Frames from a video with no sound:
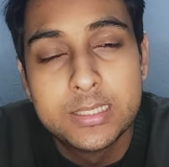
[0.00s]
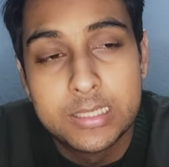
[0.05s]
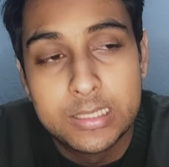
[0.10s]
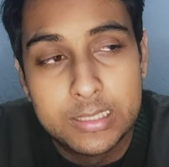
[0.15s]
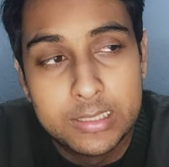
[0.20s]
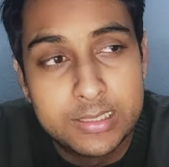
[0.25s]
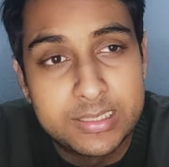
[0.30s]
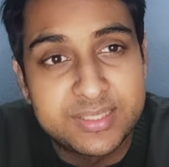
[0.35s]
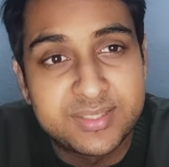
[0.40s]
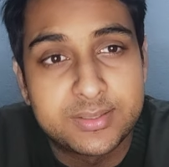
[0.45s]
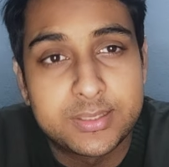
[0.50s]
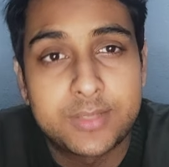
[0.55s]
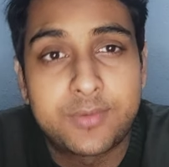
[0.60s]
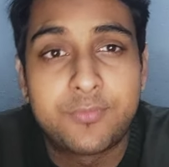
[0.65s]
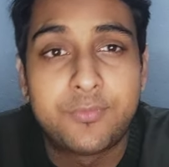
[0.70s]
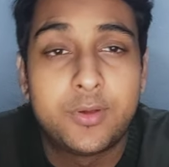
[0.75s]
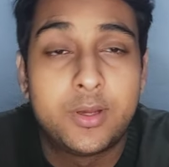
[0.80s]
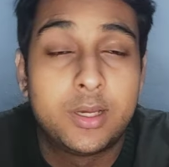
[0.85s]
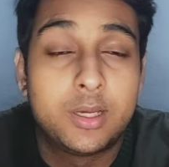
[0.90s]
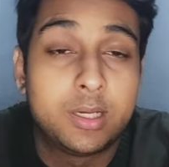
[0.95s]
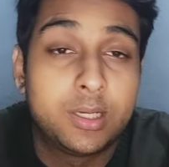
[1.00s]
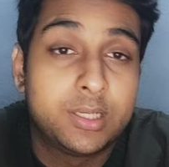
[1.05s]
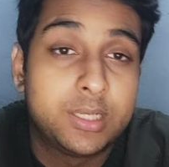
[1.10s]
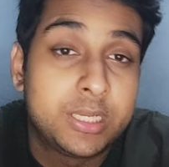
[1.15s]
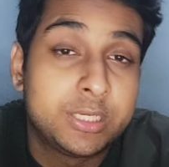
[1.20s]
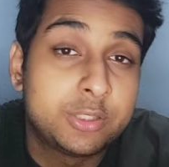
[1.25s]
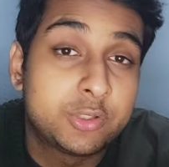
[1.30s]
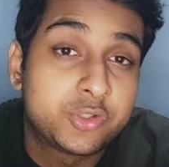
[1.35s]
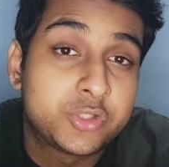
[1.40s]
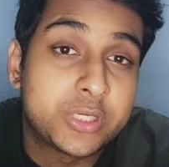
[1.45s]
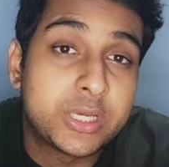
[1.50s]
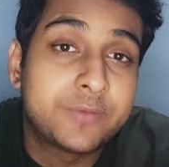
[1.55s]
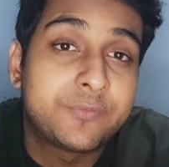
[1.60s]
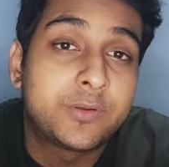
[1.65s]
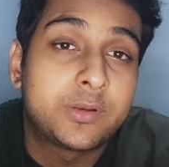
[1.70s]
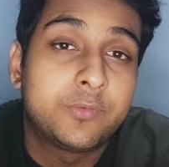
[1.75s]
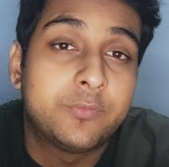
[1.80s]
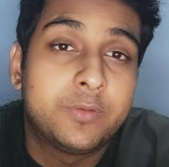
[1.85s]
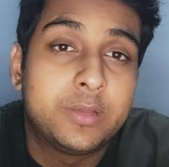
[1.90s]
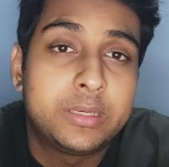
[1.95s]
in a chair
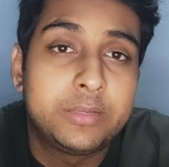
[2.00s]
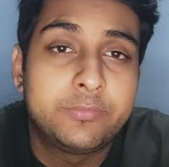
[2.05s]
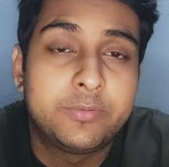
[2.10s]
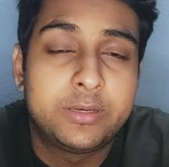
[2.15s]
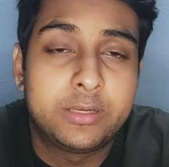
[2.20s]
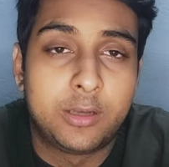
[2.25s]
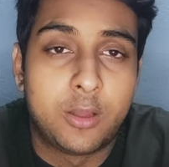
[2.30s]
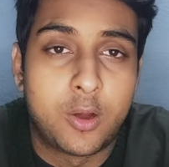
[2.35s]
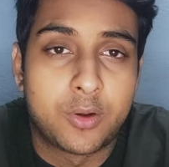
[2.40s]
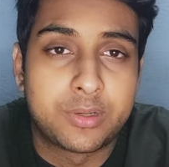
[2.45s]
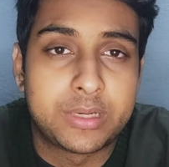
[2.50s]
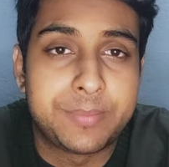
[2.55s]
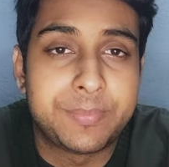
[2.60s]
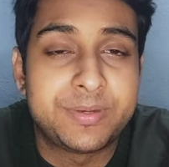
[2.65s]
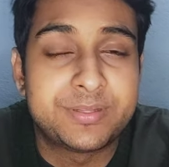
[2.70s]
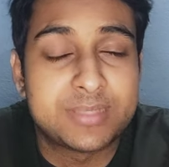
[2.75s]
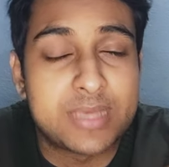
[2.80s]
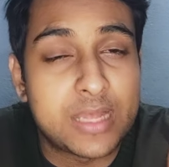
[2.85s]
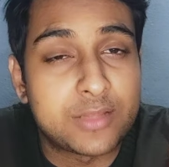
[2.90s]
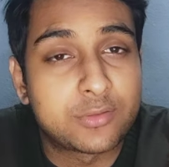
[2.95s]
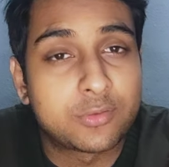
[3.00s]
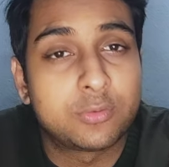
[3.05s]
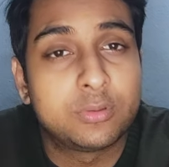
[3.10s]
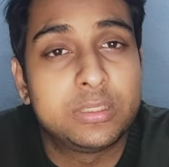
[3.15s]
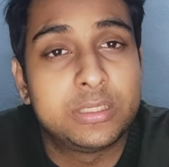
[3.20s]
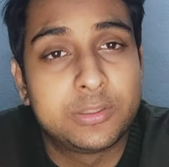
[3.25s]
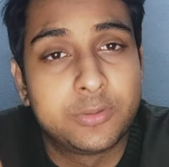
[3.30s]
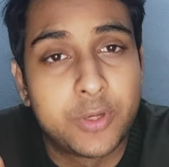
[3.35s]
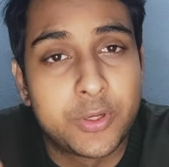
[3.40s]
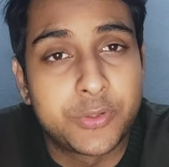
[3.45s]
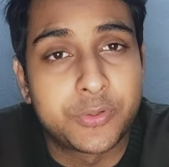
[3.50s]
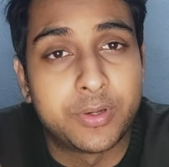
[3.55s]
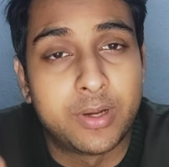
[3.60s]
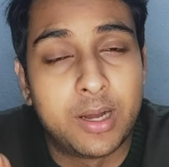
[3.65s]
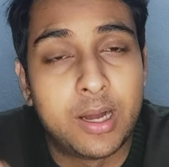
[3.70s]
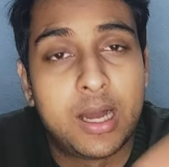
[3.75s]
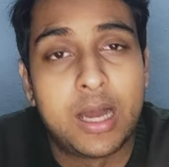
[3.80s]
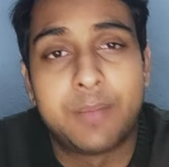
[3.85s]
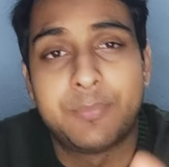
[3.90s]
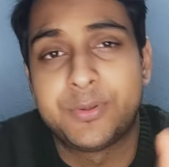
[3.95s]
for a very long time. It is actually going to
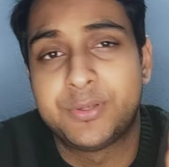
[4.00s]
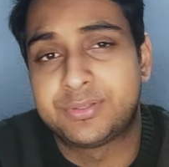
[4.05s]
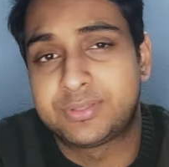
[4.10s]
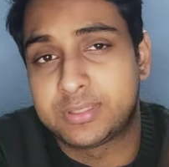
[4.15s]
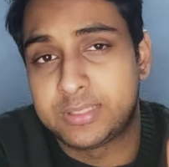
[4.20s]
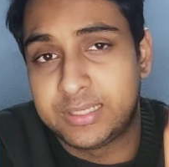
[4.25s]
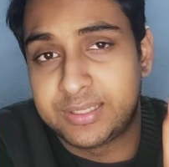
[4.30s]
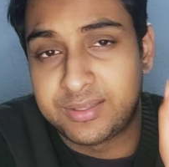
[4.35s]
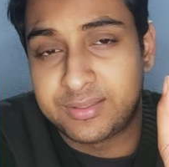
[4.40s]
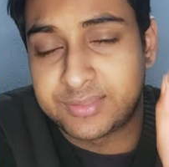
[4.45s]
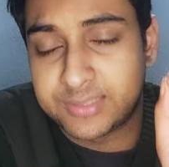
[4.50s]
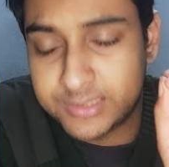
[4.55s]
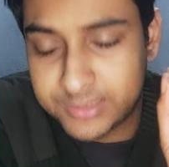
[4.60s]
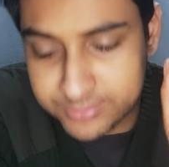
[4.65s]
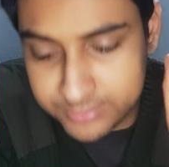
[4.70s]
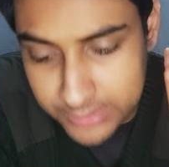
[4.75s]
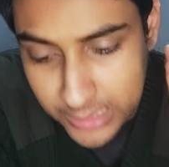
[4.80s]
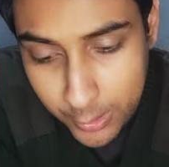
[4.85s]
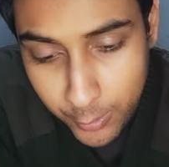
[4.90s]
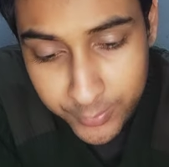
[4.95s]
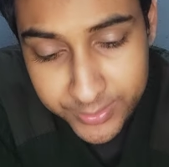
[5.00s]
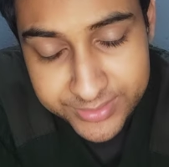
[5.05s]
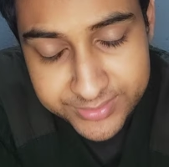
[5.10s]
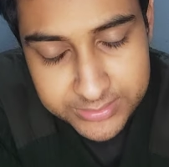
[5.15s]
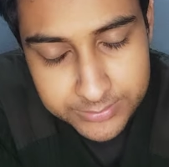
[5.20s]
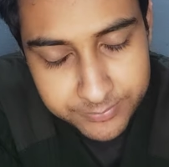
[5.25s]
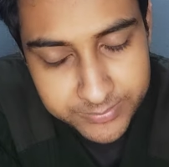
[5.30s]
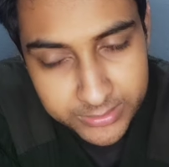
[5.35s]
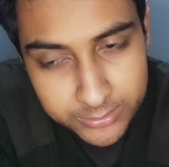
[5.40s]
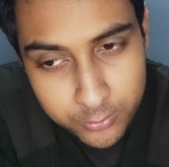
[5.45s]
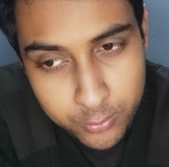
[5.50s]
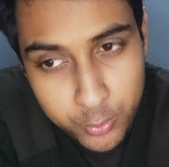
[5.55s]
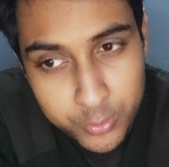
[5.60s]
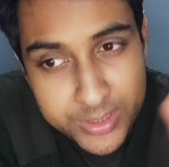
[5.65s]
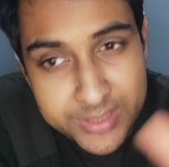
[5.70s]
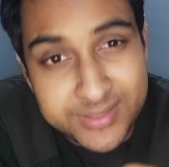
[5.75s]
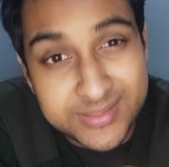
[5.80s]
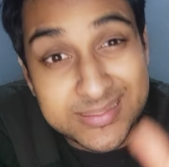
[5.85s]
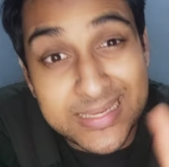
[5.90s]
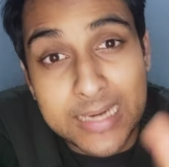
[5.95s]
harm you. It is nowadays something known
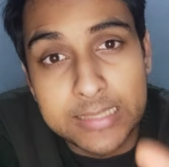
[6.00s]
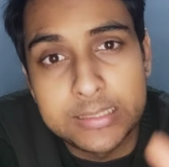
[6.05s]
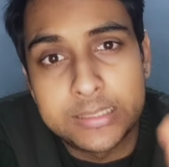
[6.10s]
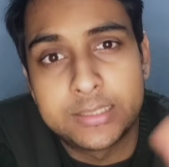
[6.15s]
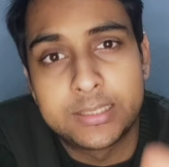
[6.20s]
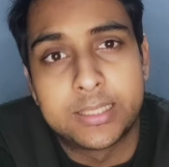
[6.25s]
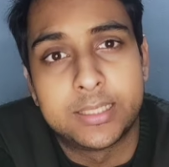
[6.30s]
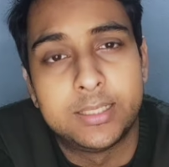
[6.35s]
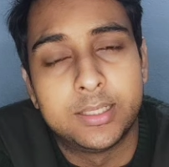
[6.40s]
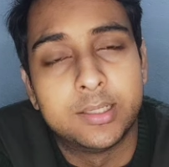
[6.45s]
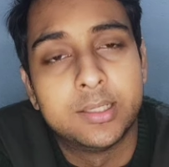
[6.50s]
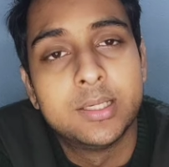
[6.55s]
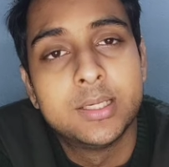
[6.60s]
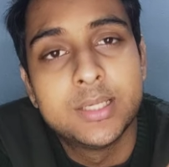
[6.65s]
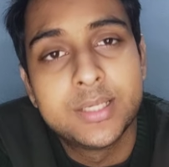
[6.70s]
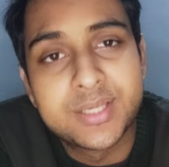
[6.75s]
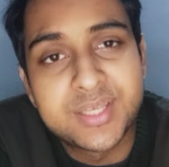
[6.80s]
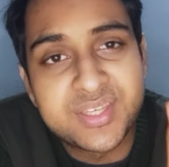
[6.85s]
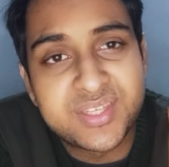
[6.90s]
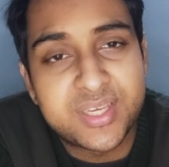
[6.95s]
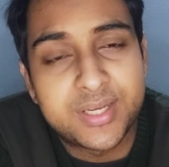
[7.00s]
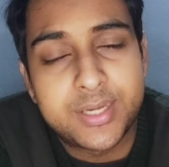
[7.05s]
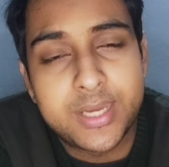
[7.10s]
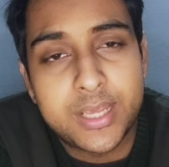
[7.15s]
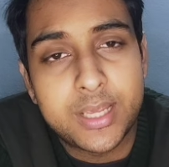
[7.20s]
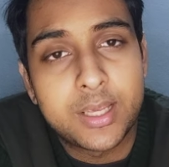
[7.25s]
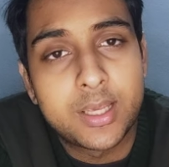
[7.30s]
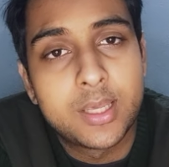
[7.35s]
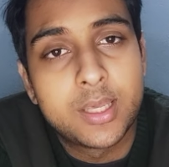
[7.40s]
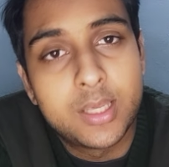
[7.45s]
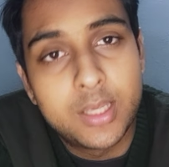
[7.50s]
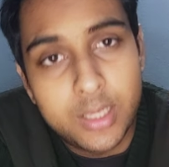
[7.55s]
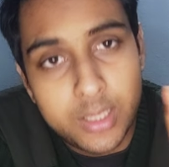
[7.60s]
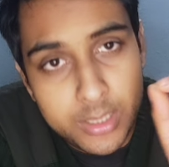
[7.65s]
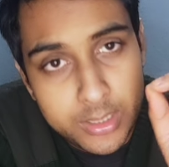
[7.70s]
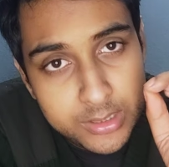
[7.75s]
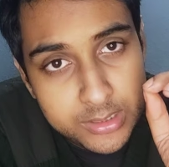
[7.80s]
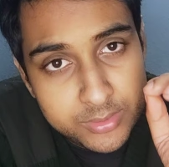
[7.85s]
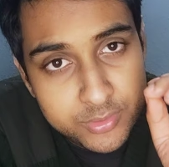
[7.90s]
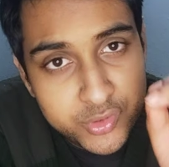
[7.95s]
as silent killer. Sitting
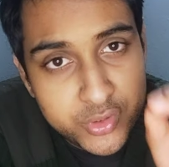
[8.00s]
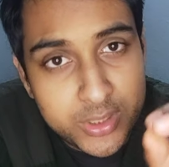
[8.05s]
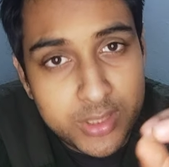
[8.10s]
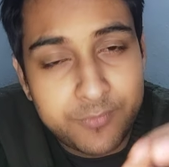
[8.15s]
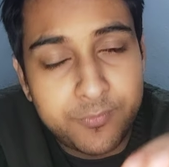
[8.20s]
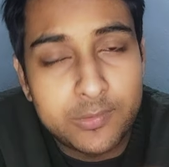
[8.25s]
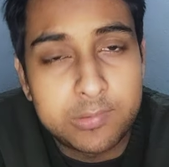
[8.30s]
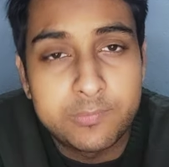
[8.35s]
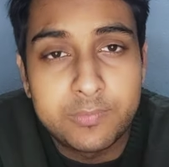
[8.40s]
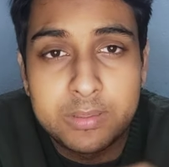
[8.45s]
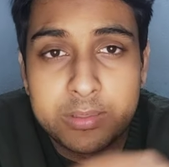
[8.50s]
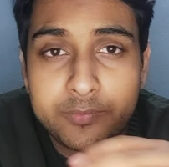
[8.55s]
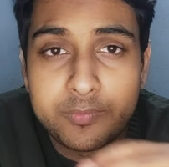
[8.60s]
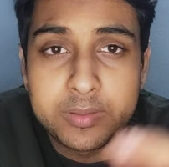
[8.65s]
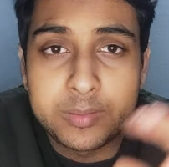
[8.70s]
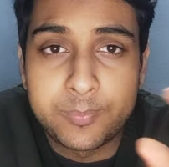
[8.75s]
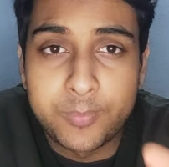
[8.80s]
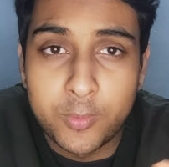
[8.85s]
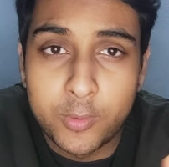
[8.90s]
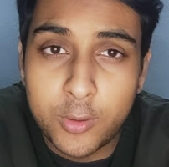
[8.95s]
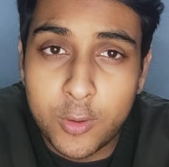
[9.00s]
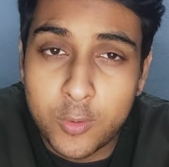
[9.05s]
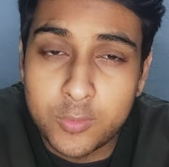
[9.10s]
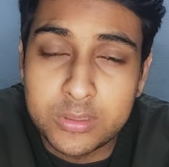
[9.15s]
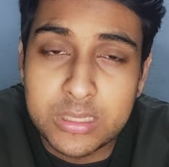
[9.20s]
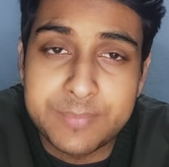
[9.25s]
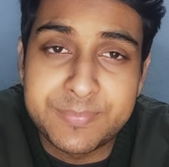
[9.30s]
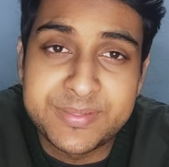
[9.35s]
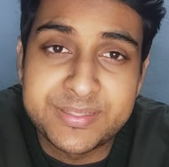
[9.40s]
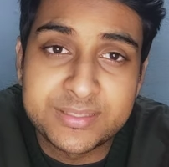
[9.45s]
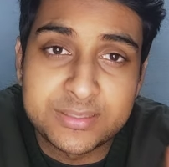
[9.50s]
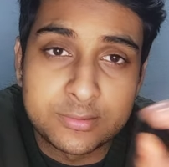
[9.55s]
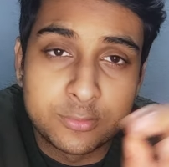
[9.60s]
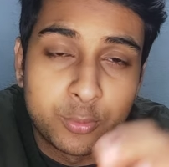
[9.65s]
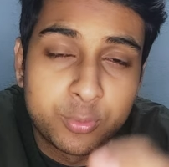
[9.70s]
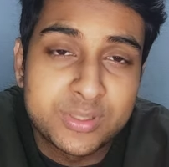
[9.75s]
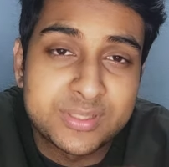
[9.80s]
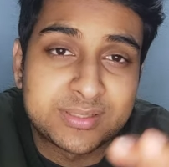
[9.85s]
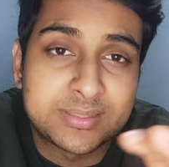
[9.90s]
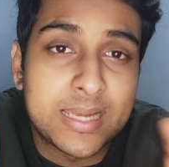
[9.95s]
in a chair for a very prolonged time is
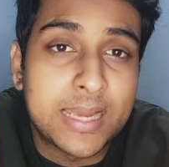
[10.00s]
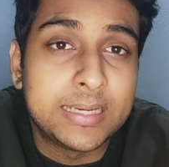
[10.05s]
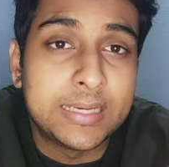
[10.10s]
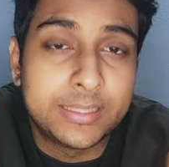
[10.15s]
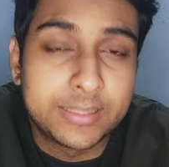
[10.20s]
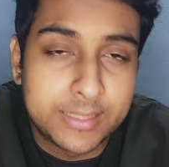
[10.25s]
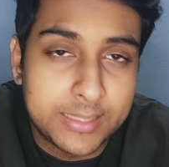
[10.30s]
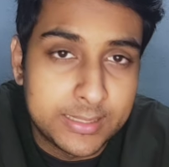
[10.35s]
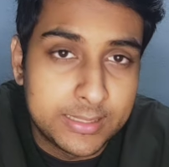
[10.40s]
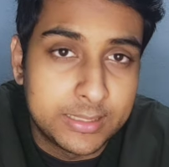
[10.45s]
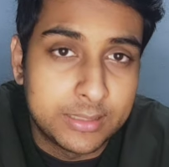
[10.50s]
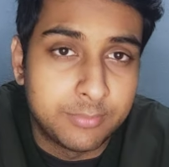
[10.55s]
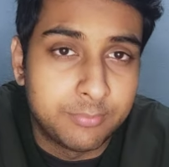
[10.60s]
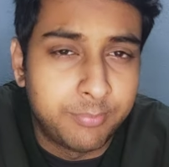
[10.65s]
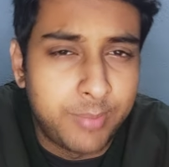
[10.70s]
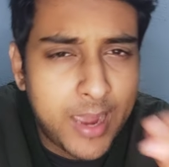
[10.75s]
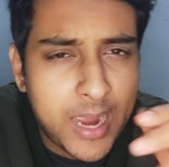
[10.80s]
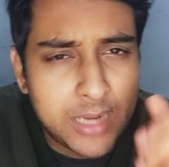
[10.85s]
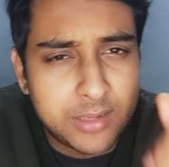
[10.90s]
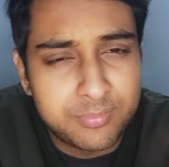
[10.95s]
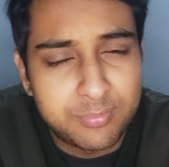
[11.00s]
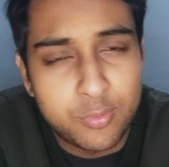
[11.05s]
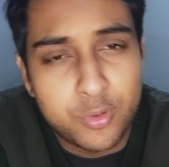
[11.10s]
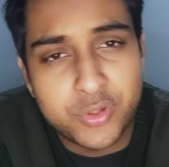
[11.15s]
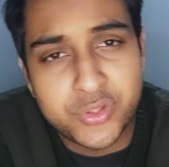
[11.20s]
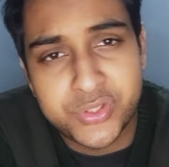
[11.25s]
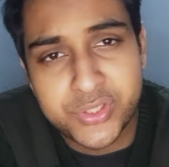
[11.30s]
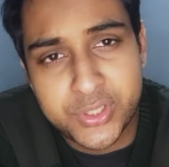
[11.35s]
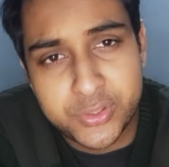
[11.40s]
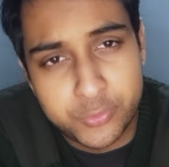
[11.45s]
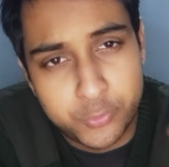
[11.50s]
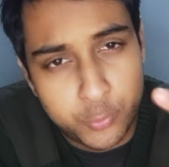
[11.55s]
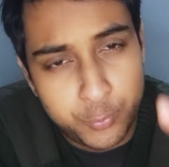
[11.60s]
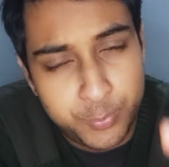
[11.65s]
known as silent killer. Bad posture to